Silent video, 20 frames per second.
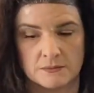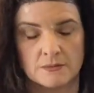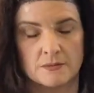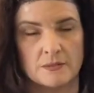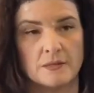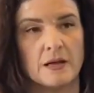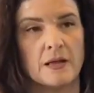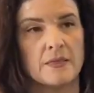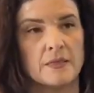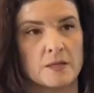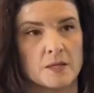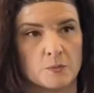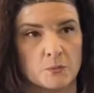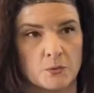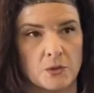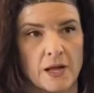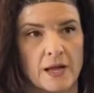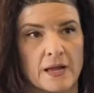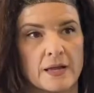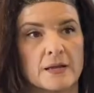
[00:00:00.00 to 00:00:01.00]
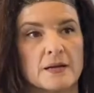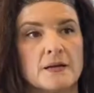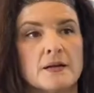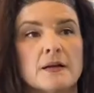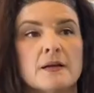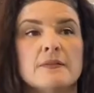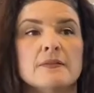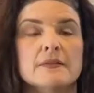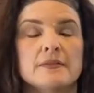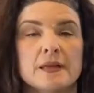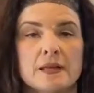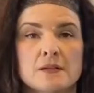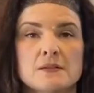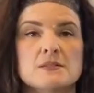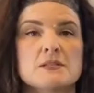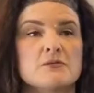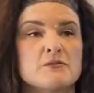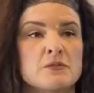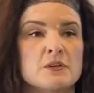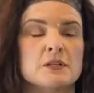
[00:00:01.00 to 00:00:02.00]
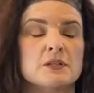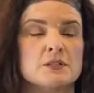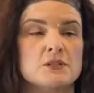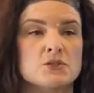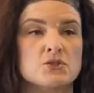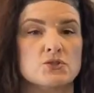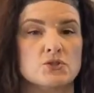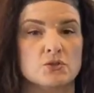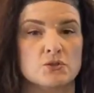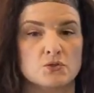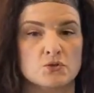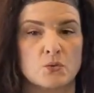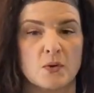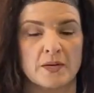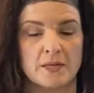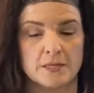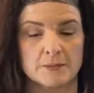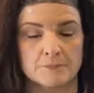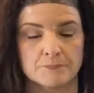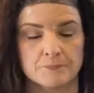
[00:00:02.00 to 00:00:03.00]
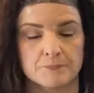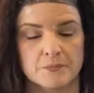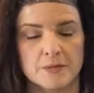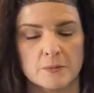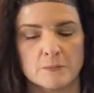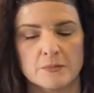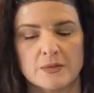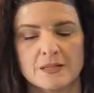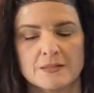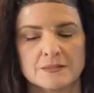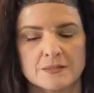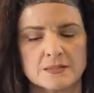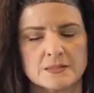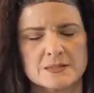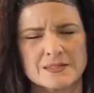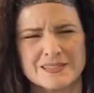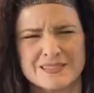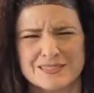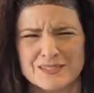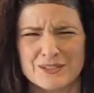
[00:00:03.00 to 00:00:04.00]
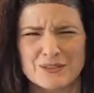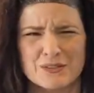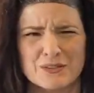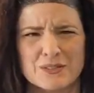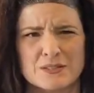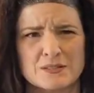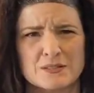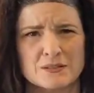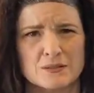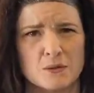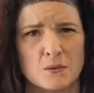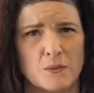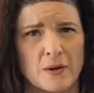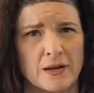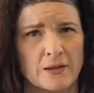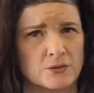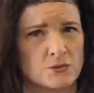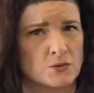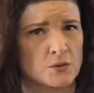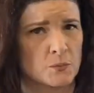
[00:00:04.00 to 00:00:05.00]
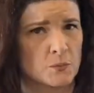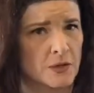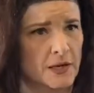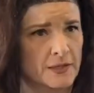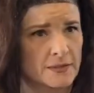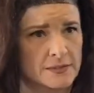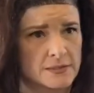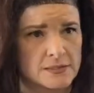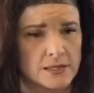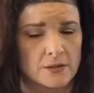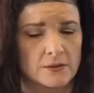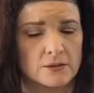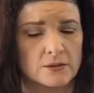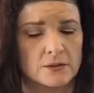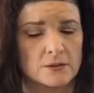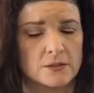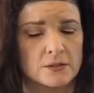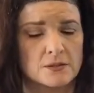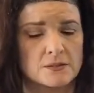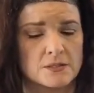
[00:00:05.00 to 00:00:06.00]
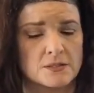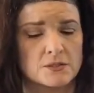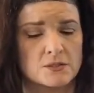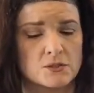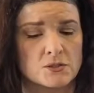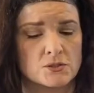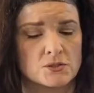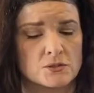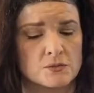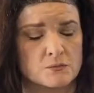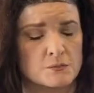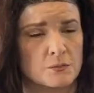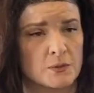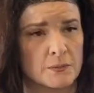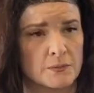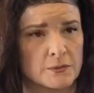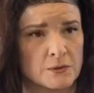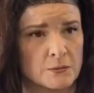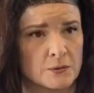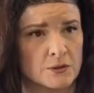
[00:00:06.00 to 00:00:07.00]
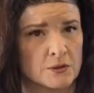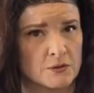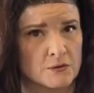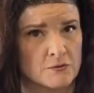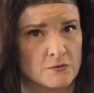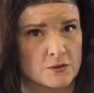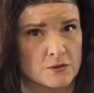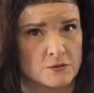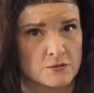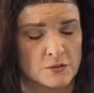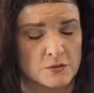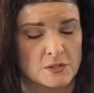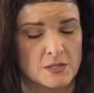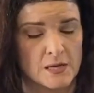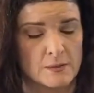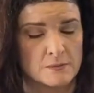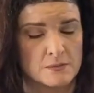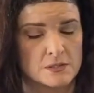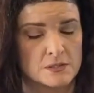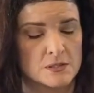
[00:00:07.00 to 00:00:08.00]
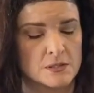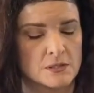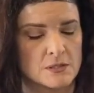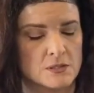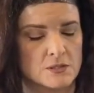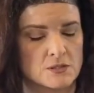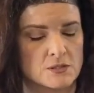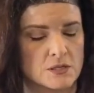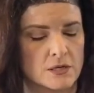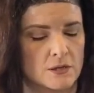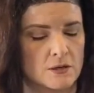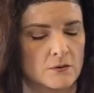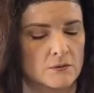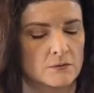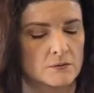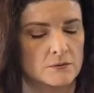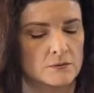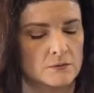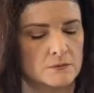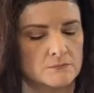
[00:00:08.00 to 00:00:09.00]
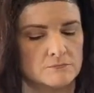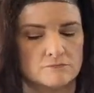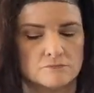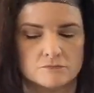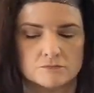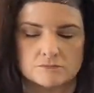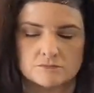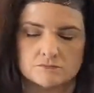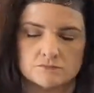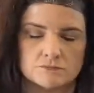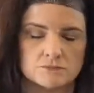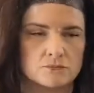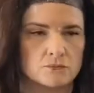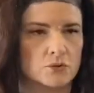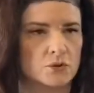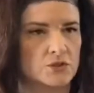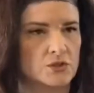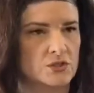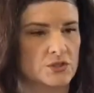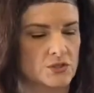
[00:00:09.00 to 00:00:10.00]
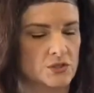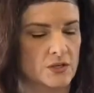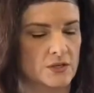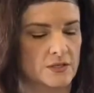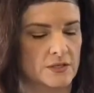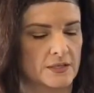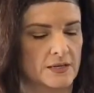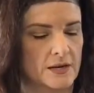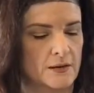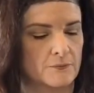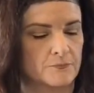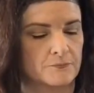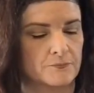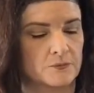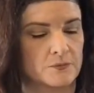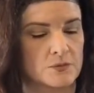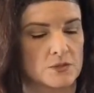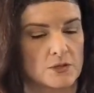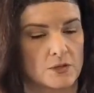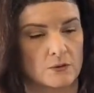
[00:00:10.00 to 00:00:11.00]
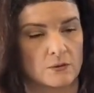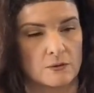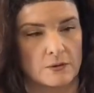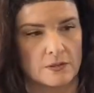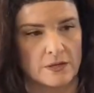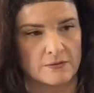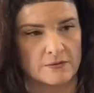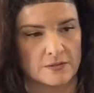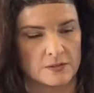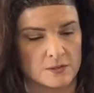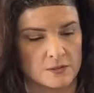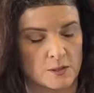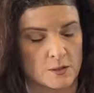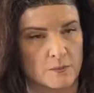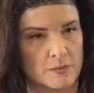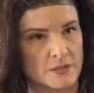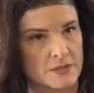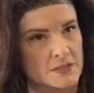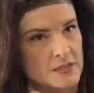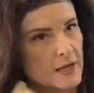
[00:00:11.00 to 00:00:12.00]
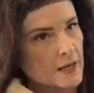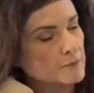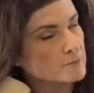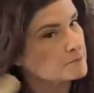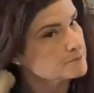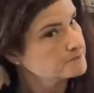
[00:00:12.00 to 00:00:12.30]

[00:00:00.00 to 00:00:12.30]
and then apply, and then that'll sit for an additional 20. But I think it's gonna take you guys a little while to apply this color since it's probably one of your first few times. So we'll just start it now. So everything's all mixed up.